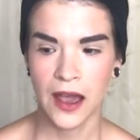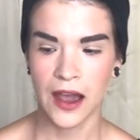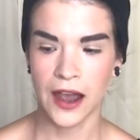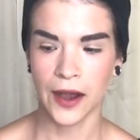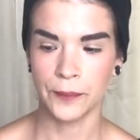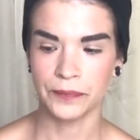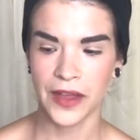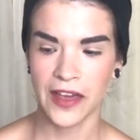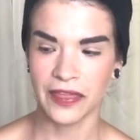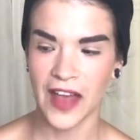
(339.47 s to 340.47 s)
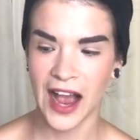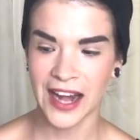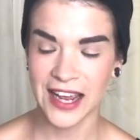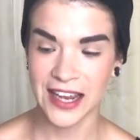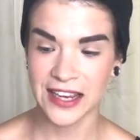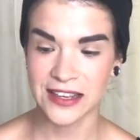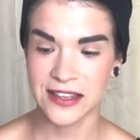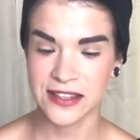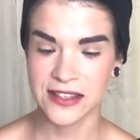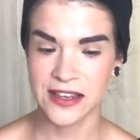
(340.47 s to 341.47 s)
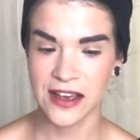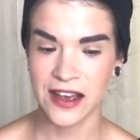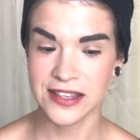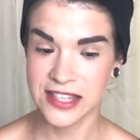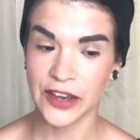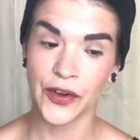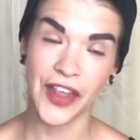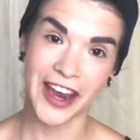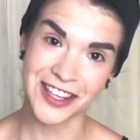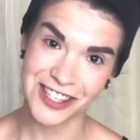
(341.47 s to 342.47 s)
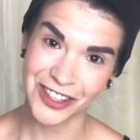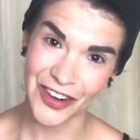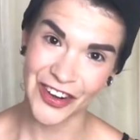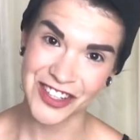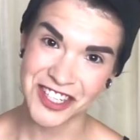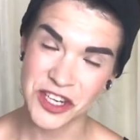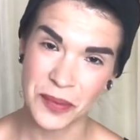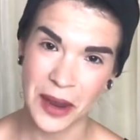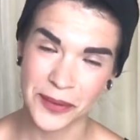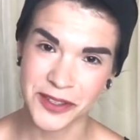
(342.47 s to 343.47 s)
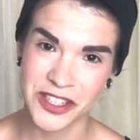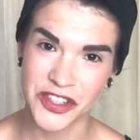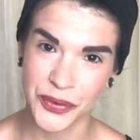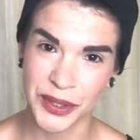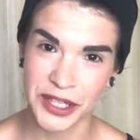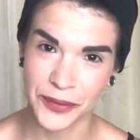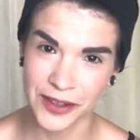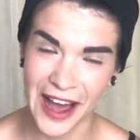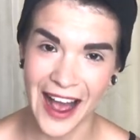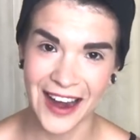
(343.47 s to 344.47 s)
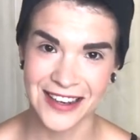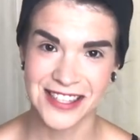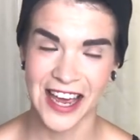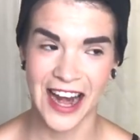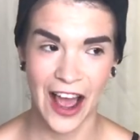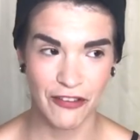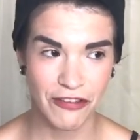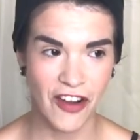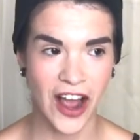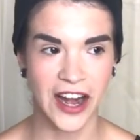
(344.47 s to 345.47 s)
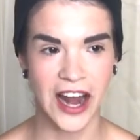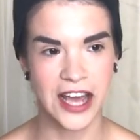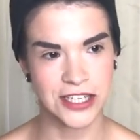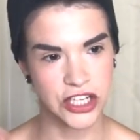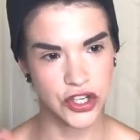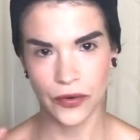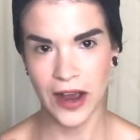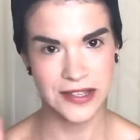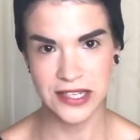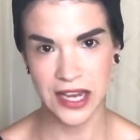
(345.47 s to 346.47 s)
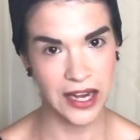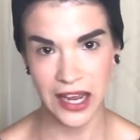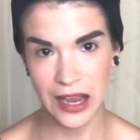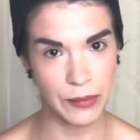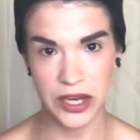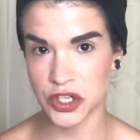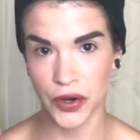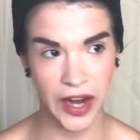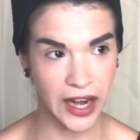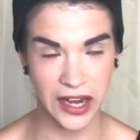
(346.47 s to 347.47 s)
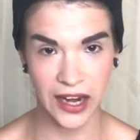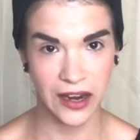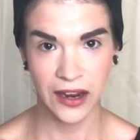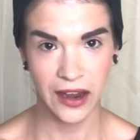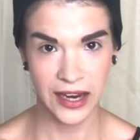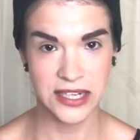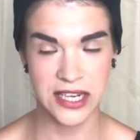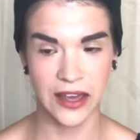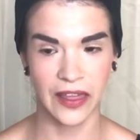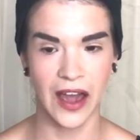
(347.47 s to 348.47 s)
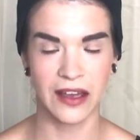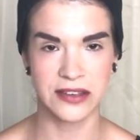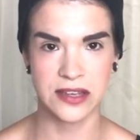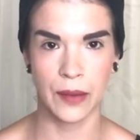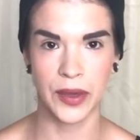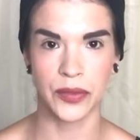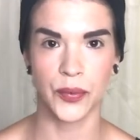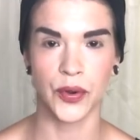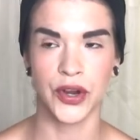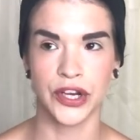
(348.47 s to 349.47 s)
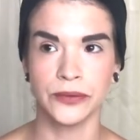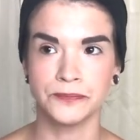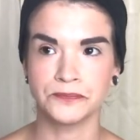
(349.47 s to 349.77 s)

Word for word: Um, and that is a skill that gets learned to be able to truly relax and have fun and to trust any image or any idea that is coming through you.